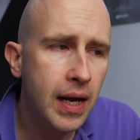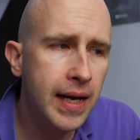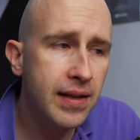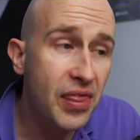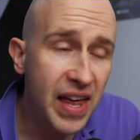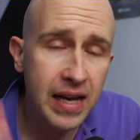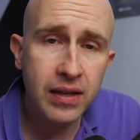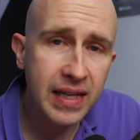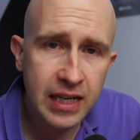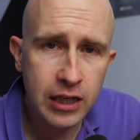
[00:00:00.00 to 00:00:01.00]
and
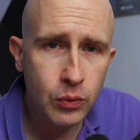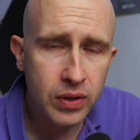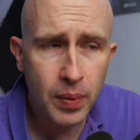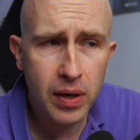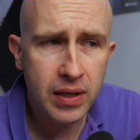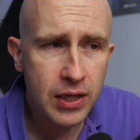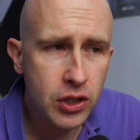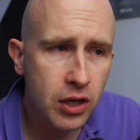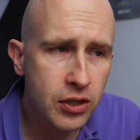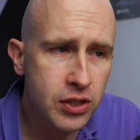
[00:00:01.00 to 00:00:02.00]
then they hit you with a parking
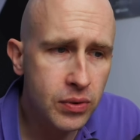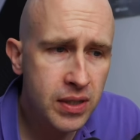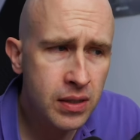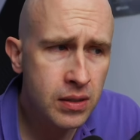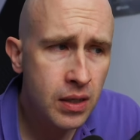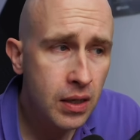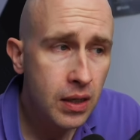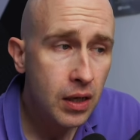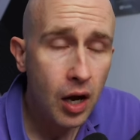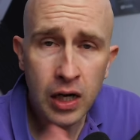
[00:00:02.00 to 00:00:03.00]
charge notice,
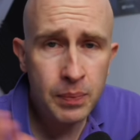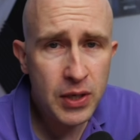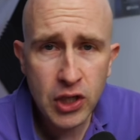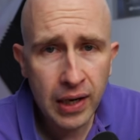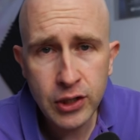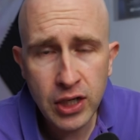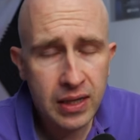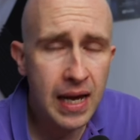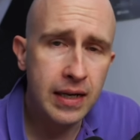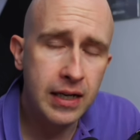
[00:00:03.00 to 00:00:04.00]
I'd be challenging
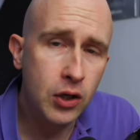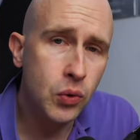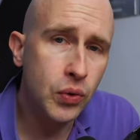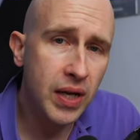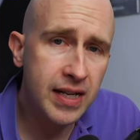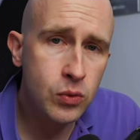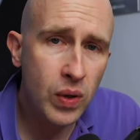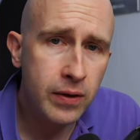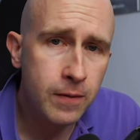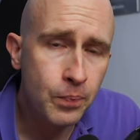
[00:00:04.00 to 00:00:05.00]
that in court as
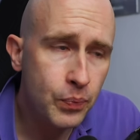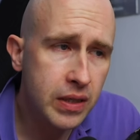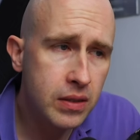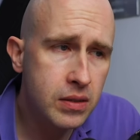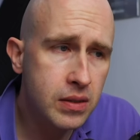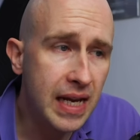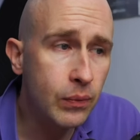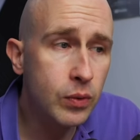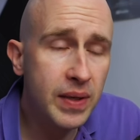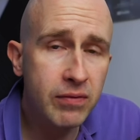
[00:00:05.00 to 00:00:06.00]
well, because
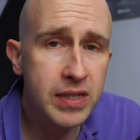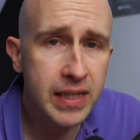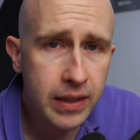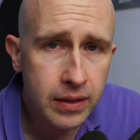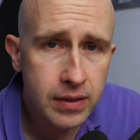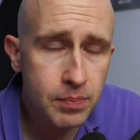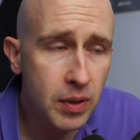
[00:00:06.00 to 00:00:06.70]
that would be ridiculous.